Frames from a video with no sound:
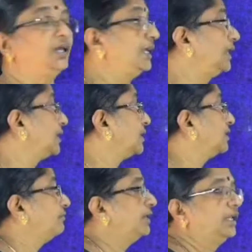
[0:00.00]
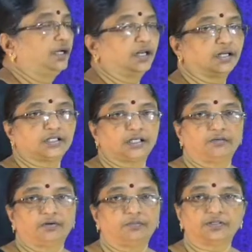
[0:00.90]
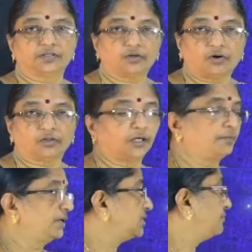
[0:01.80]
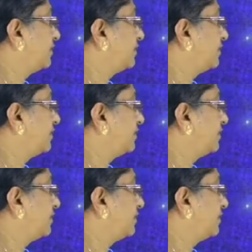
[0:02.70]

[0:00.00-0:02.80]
electric field intensity will be 0. That means if you are